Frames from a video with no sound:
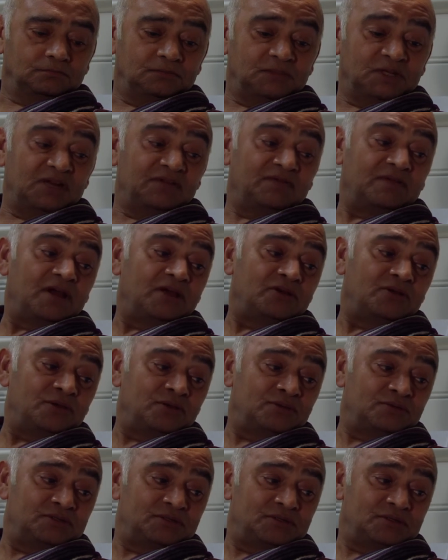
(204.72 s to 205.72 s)
But if I
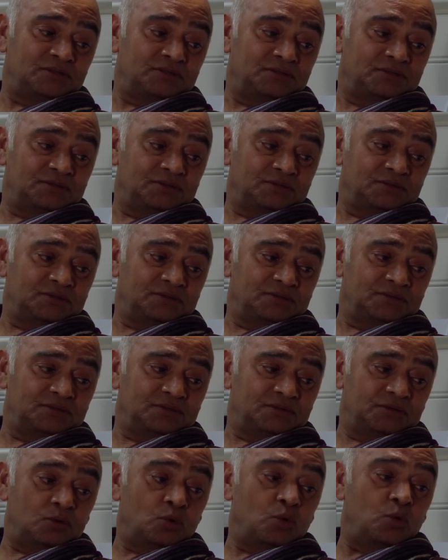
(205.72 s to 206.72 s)
don't,
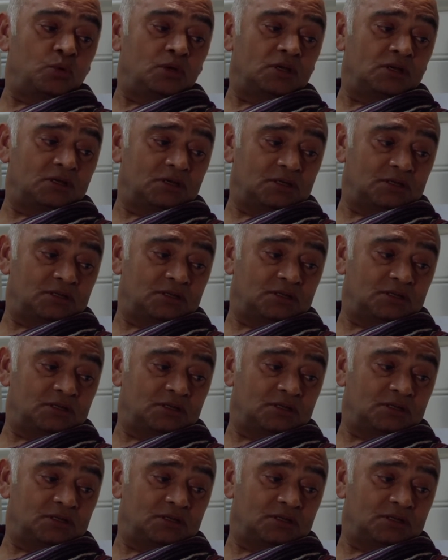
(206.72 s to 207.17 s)
who will?